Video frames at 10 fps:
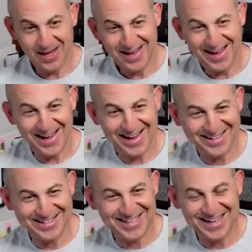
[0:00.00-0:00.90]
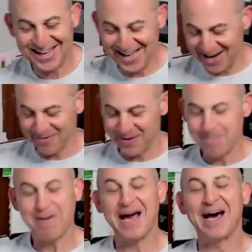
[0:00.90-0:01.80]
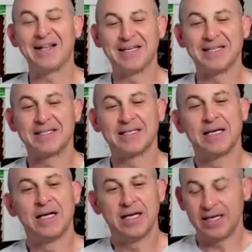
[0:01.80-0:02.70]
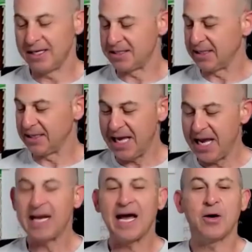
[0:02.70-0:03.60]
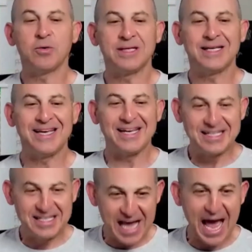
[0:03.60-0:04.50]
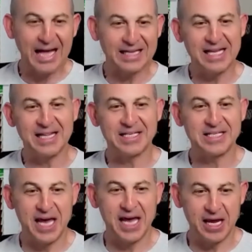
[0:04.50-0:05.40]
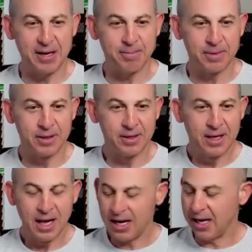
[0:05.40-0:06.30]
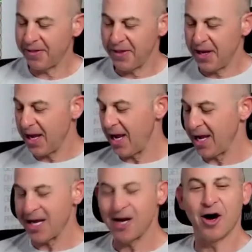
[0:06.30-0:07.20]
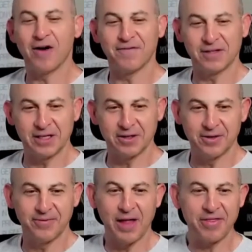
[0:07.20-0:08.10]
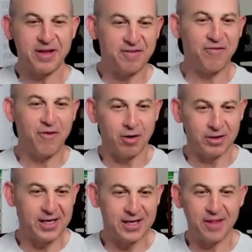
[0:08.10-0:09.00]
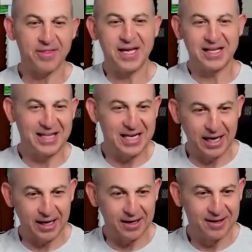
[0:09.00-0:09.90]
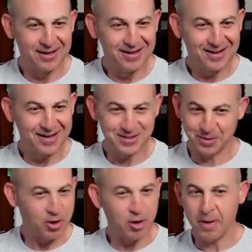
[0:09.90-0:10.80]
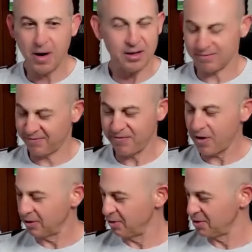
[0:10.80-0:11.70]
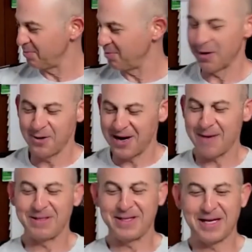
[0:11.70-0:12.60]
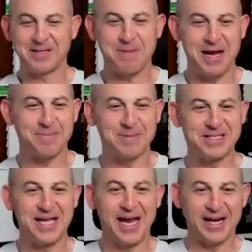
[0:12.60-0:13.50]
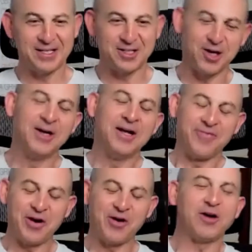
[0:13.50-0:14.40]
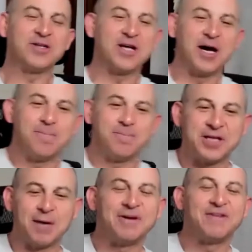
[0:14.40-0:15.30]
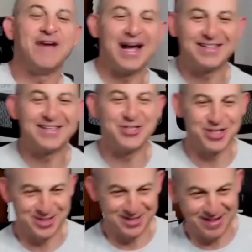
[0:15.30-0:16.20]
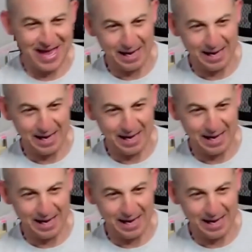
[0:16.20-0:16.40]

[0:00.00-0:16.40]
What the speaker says: And every pallet is laid out exactly the same, nothing hanging off a little, nothing falling, nothing leaning, because the robot follows the program and doesn't make mistakes. So there are some advantages to that.